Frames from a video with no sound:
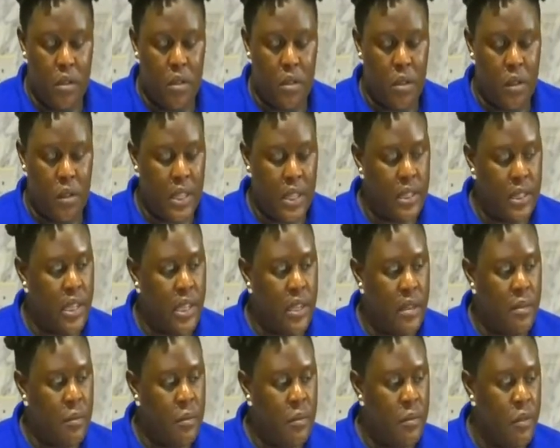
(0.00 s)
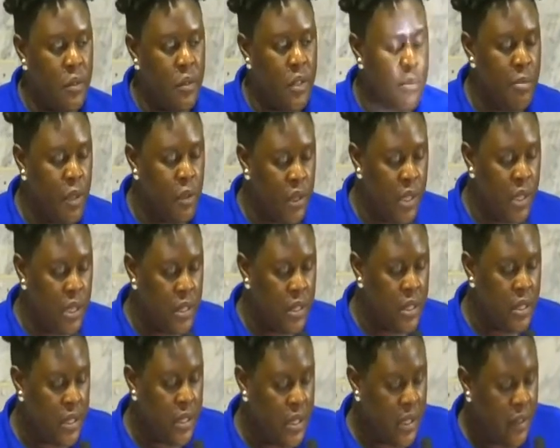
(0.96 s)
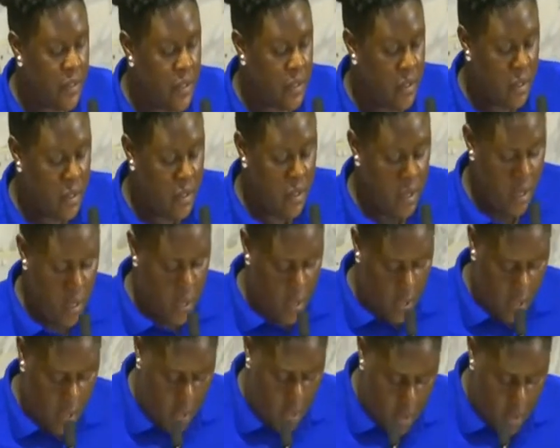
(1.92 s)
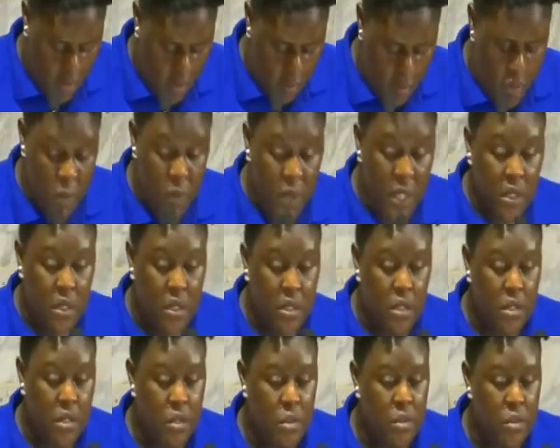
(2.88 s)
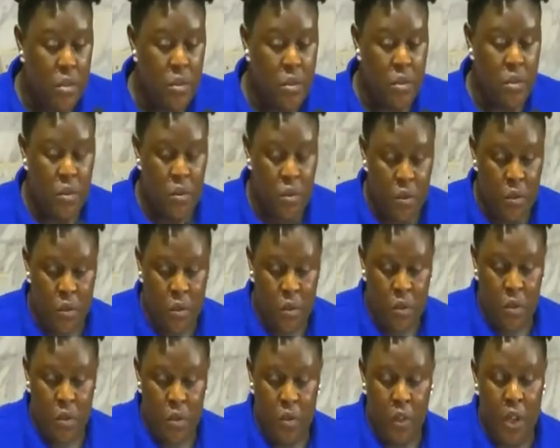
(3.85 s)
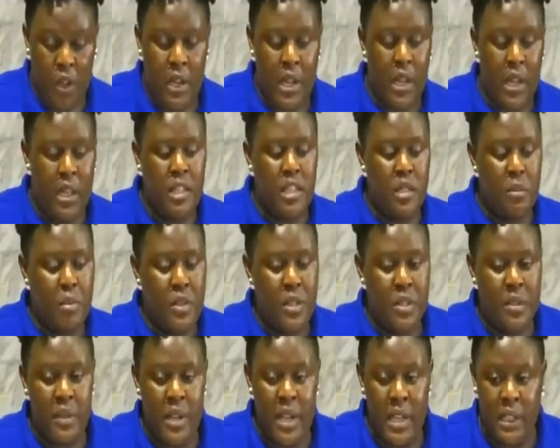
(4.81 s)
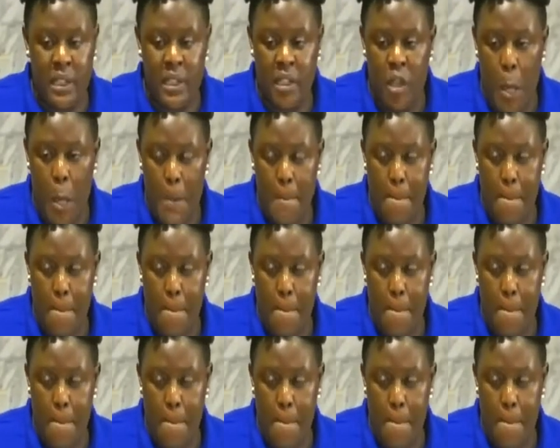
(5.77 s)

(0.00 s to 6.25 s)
So that time, it was about 97, we went for an NDP rally.